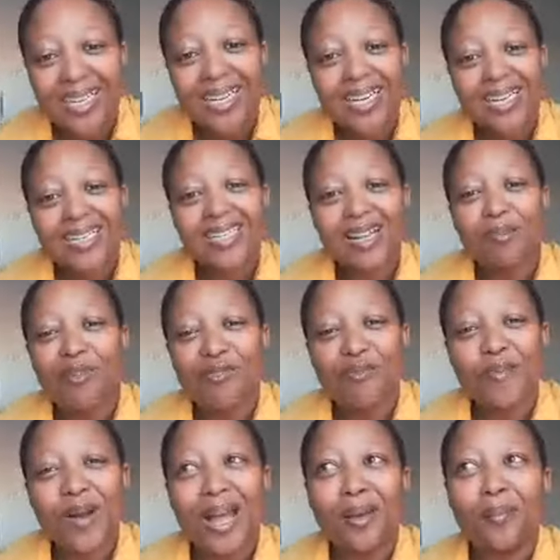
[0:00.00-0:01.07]
Some of
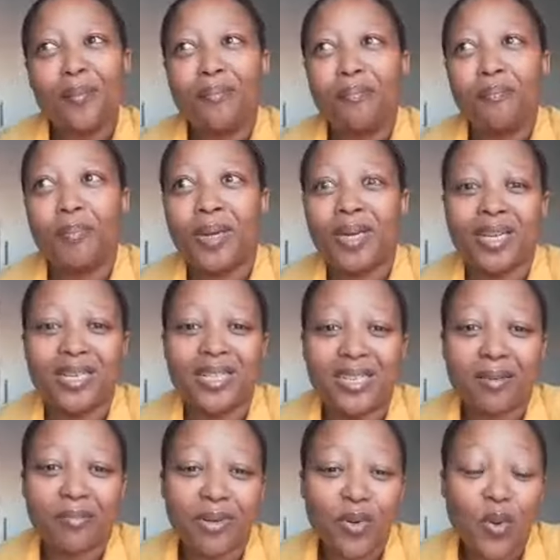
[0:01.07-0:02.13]
my biggest debit
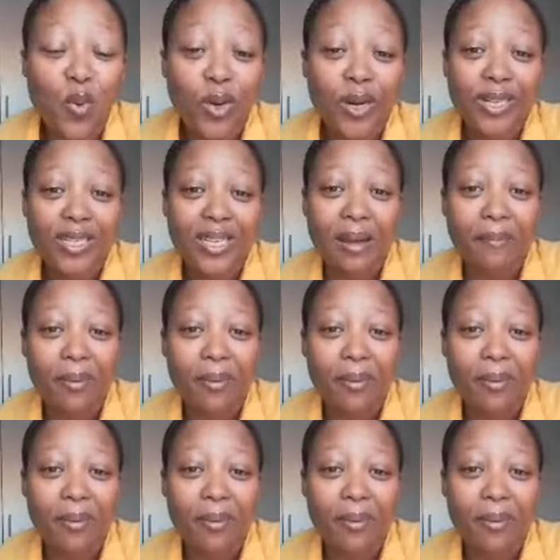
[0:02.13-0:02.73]
orders are being